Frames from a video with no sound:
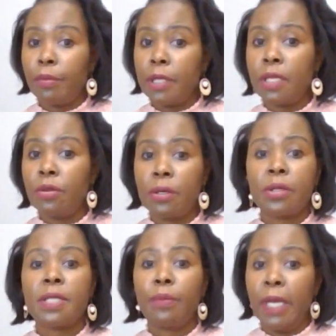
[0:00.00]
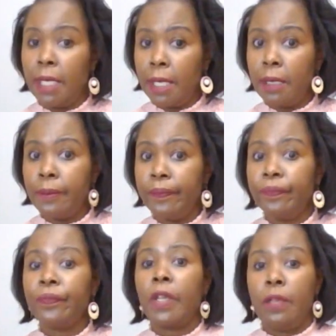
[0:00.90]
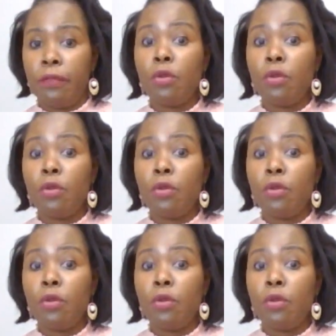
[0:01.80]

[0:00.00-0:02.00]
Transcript: But the doctorates mainly, if